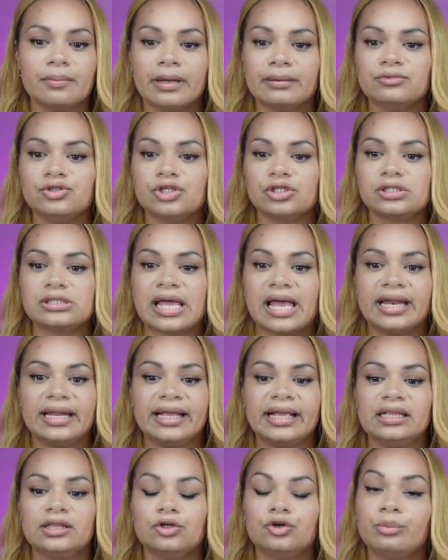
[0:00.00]
I'm just
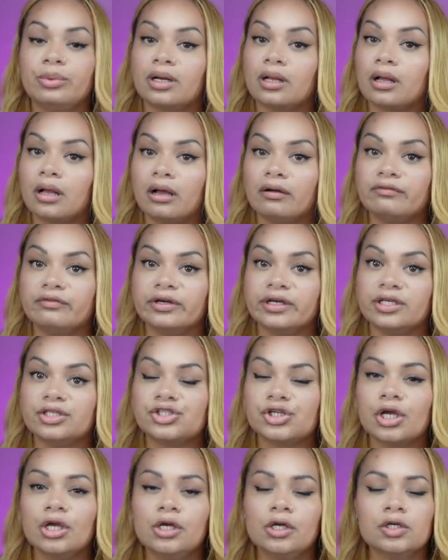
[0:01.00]
adding a little bit of coverage